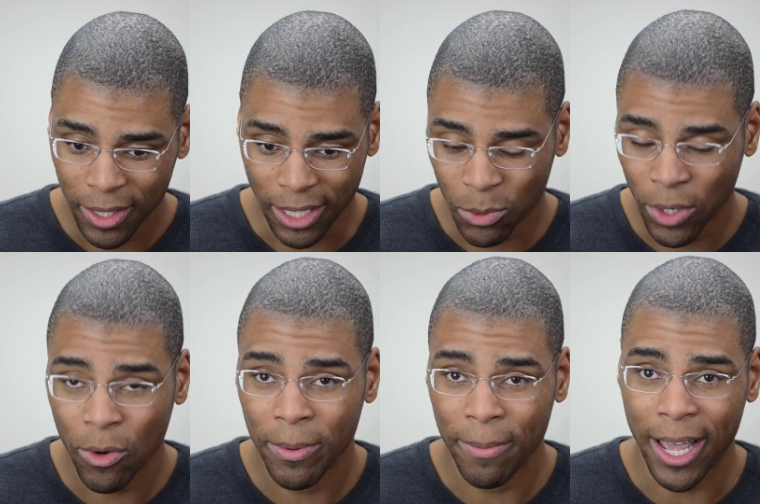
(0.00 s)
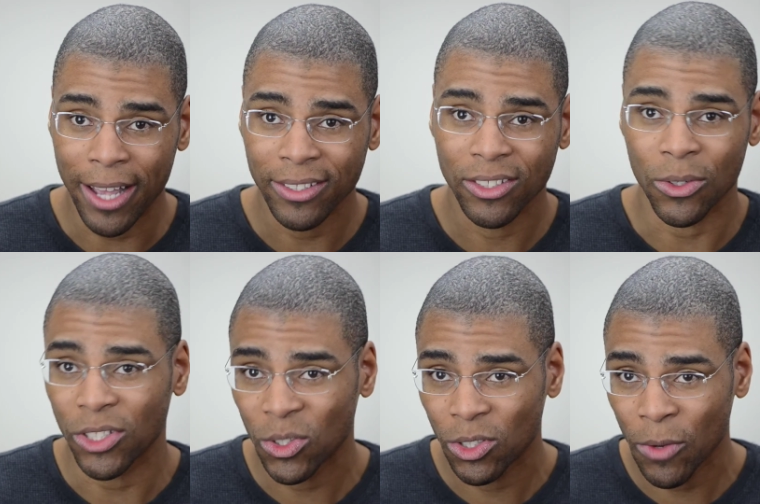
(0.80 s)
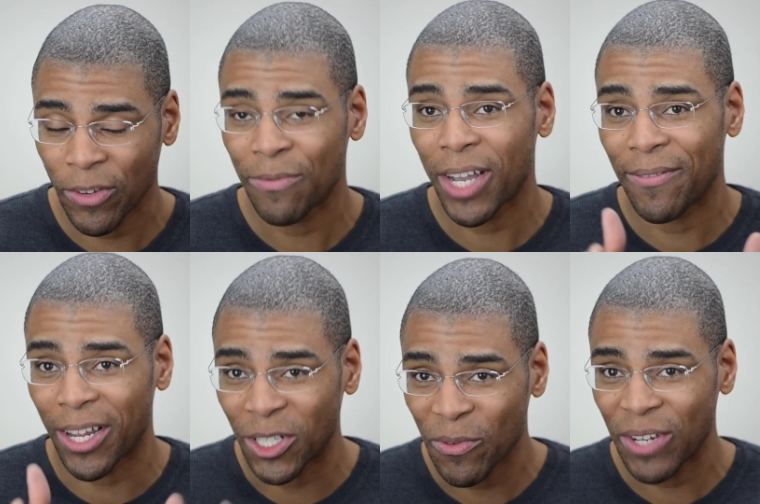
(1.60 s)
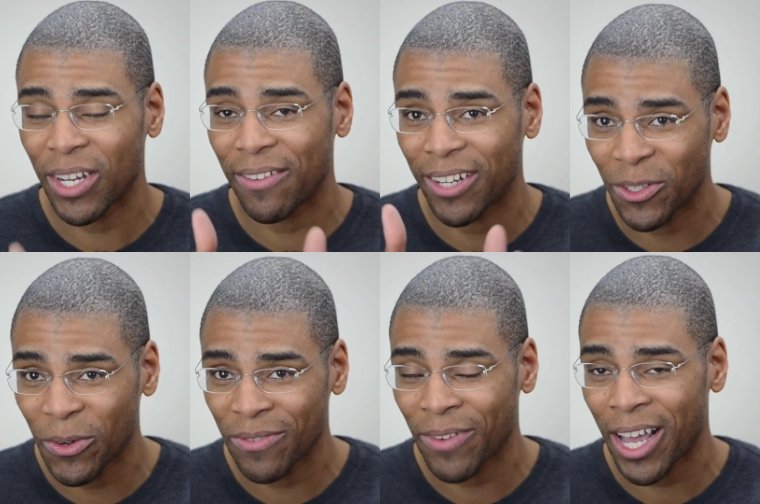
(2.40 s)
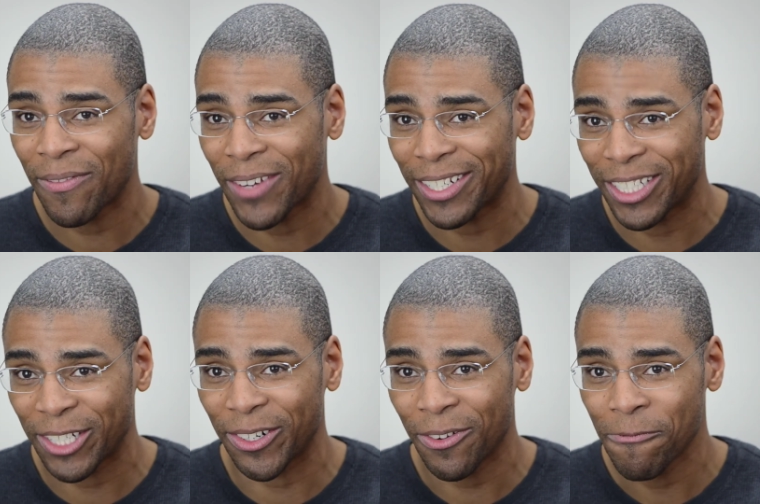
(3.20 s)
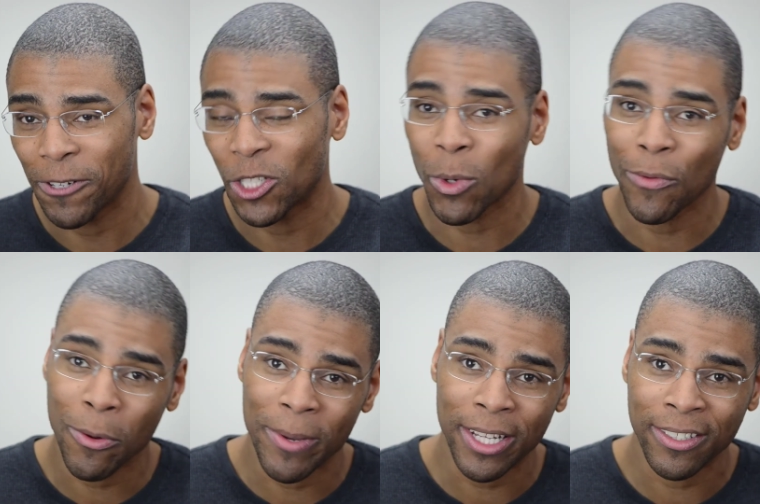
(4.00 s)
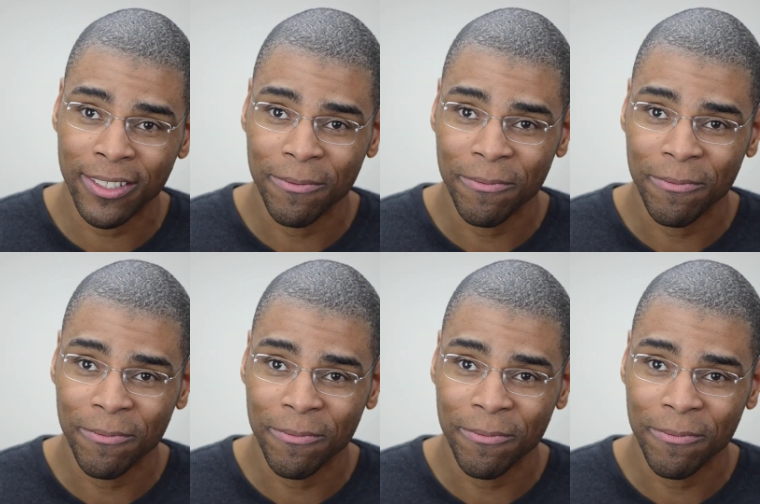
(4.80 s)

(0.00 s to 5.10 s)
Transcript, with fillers: as a 24-bit mask, so it's 255.255.255.0 is 24 bits.